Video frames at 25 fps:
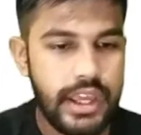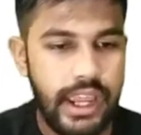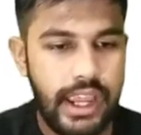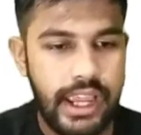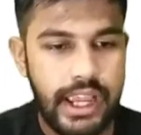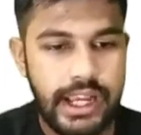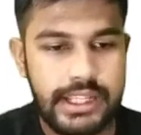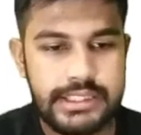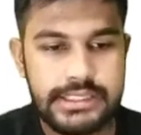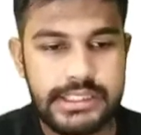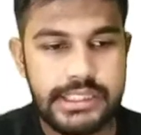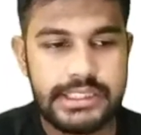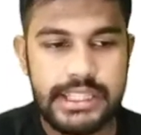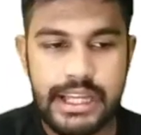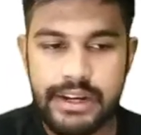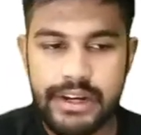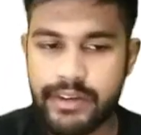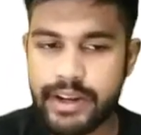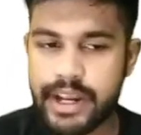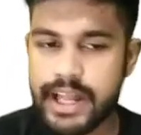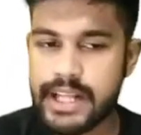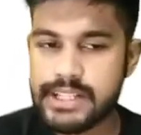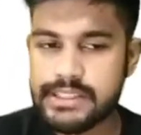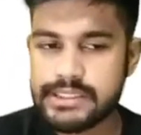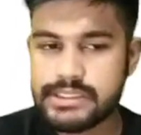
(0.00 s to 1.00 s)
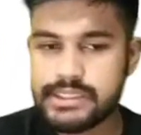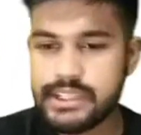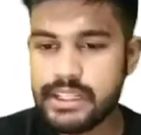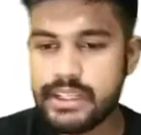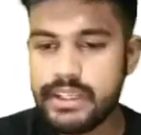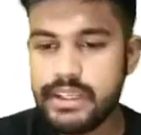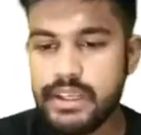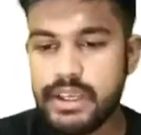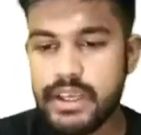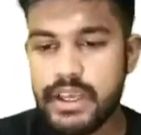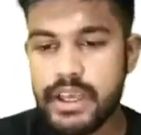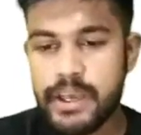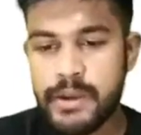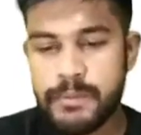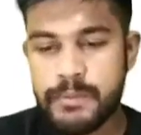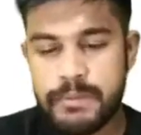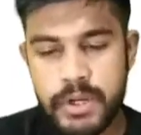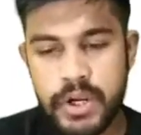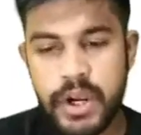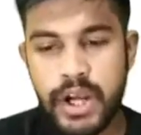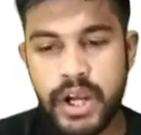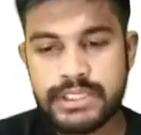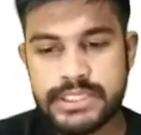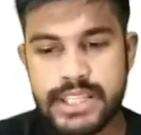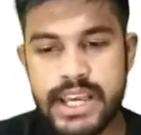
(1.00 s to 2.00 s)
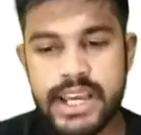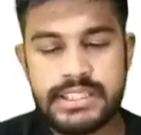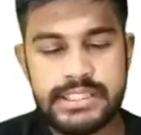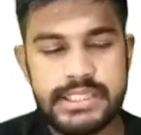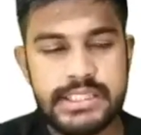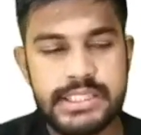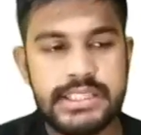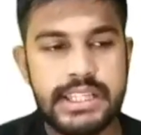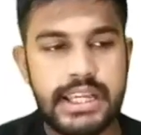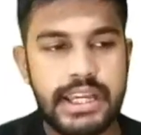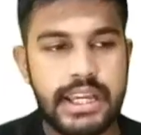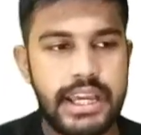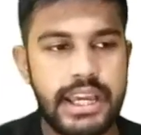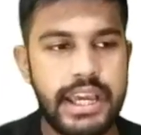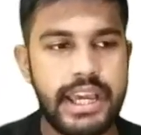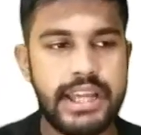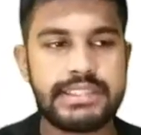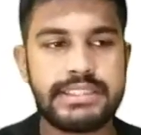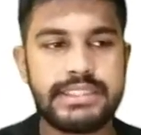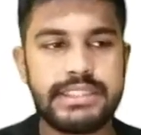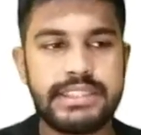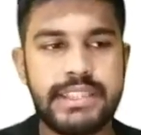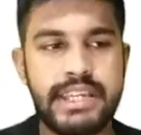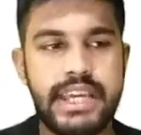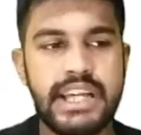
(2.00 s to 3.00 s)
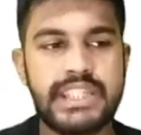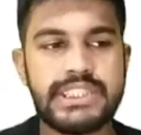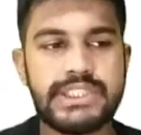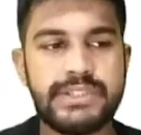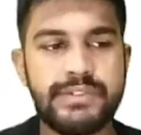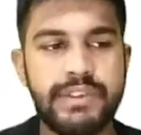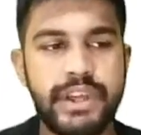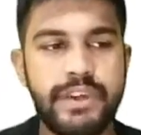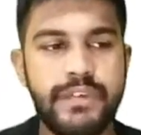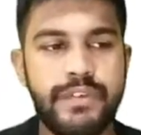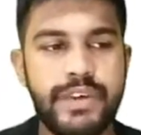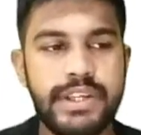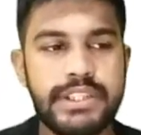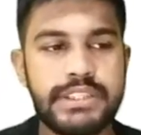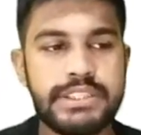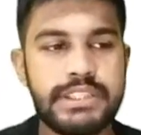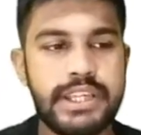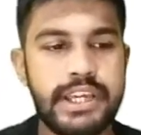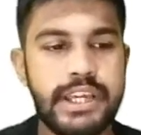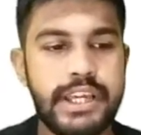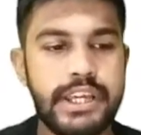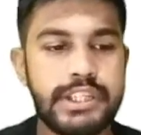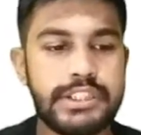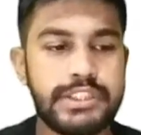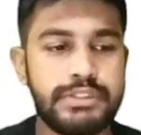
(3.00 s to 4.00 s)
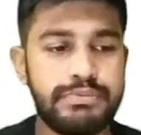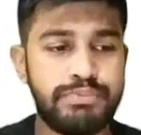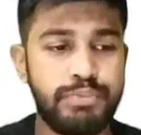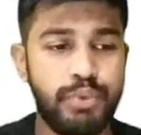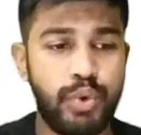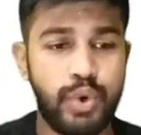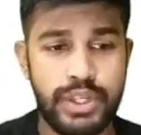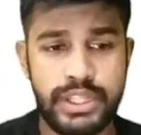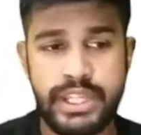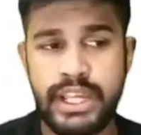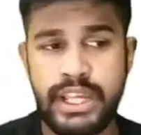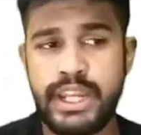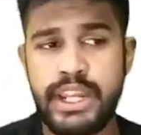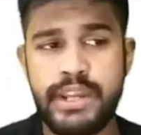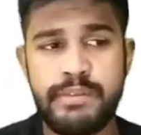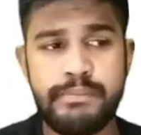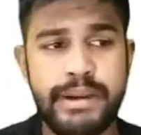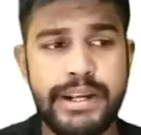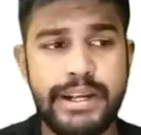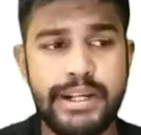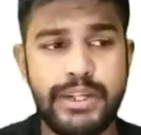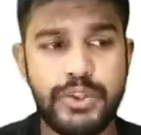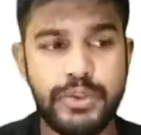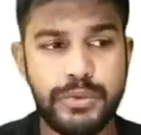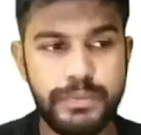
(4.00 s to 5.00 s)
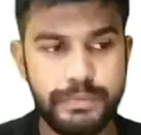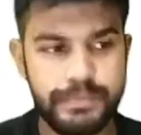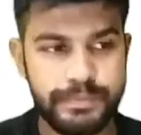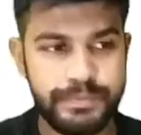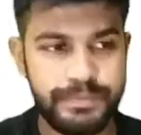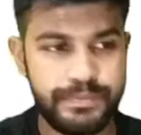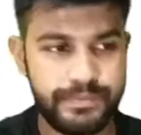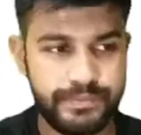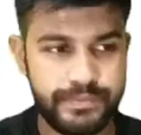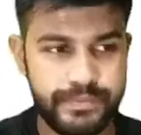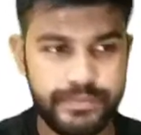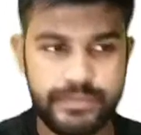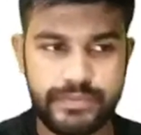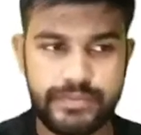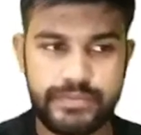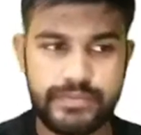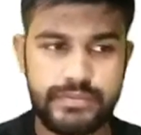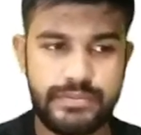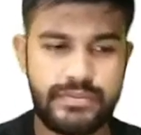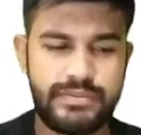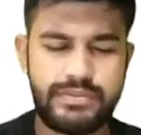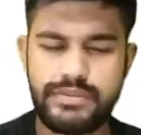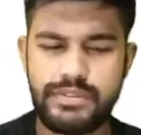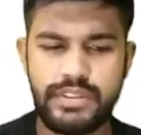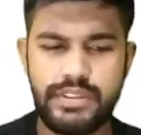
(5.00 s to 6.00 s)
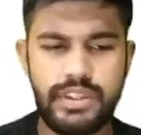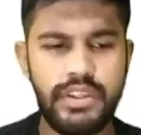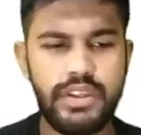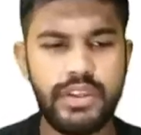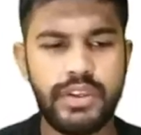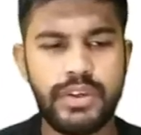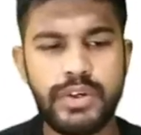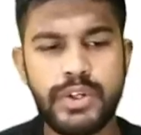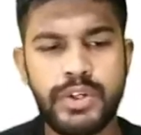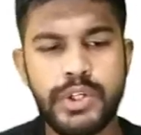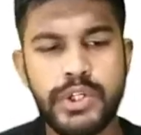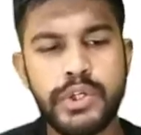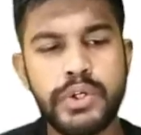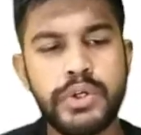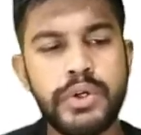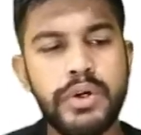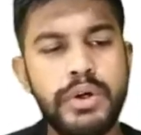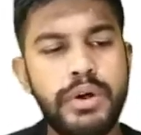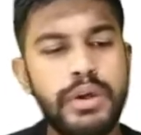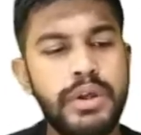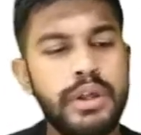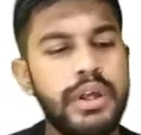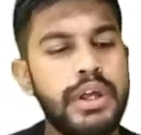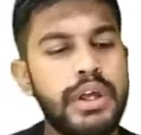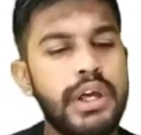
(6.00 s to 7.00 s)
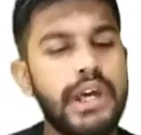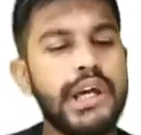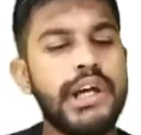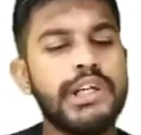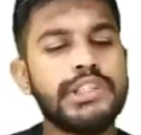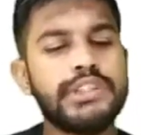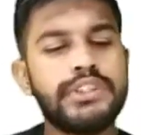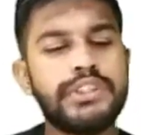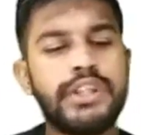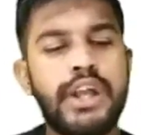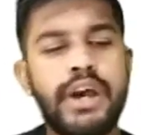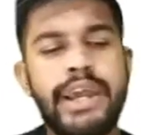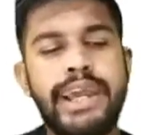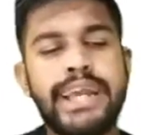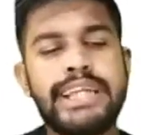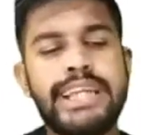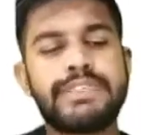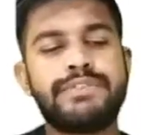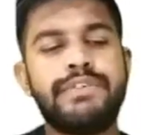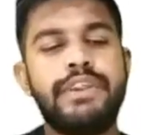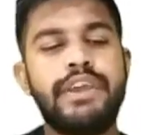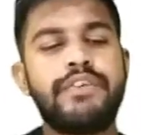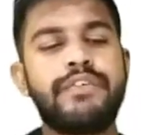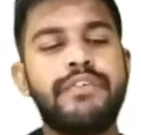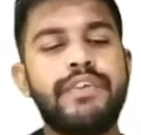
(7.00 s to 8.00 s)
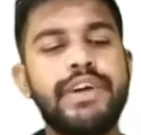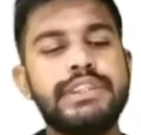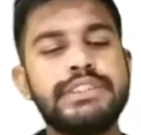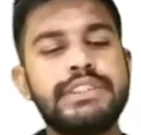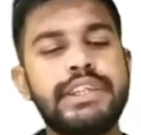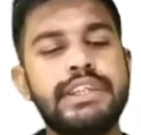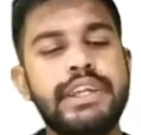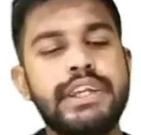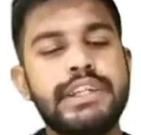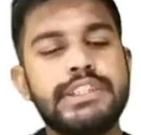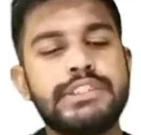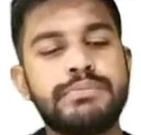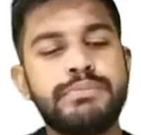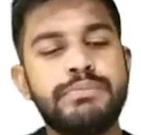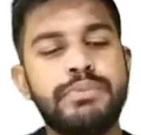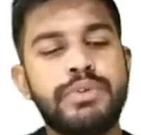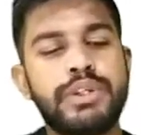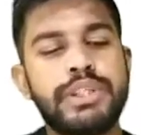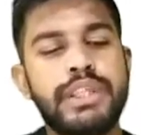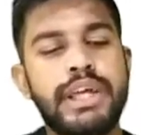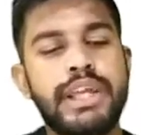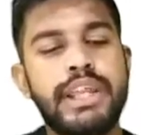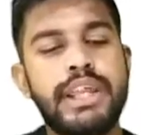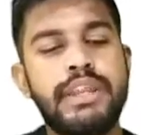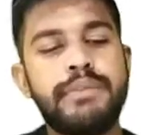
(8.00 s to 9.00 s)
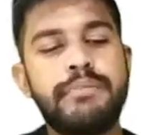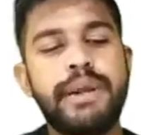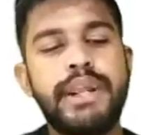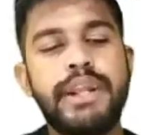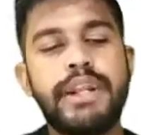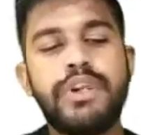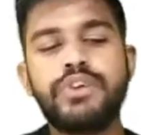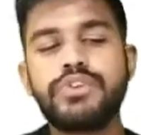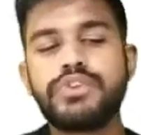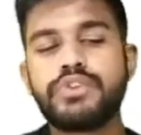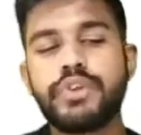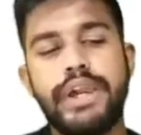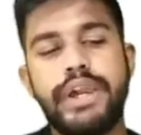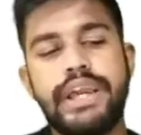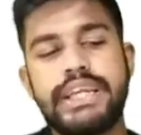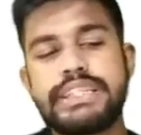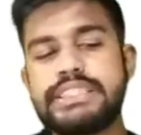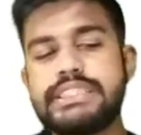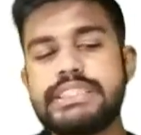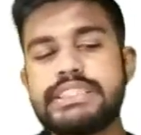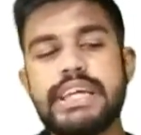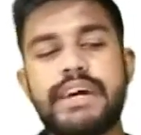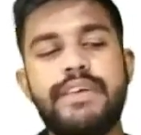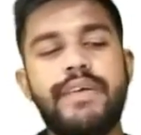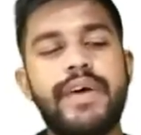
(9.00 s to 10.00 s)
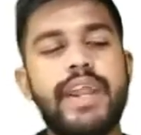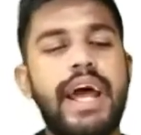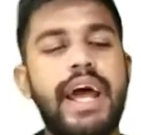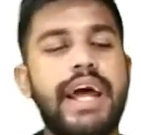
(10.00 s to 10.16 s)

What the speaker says: x is our answer because x frequency is more than n by 2. Good to go. So now x frequency is more than n by 2, so x is our